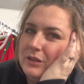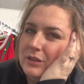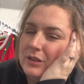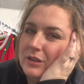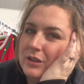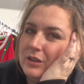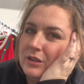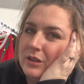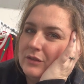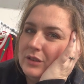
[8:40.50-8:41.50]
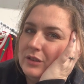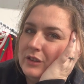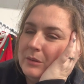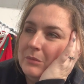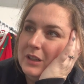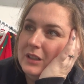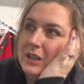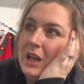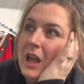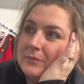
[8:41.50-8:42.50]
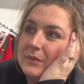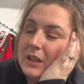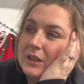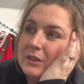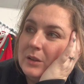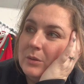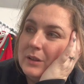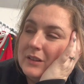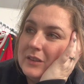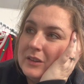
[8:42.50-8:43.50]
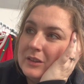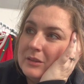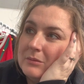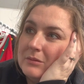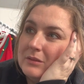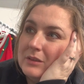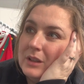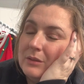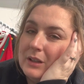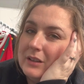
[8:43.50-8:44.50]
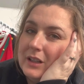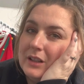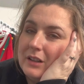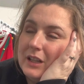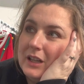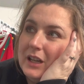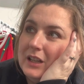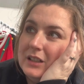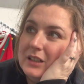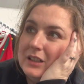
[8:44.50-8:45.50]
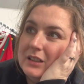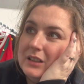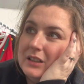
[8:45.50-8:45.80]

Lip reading: or something. So it's around that area. And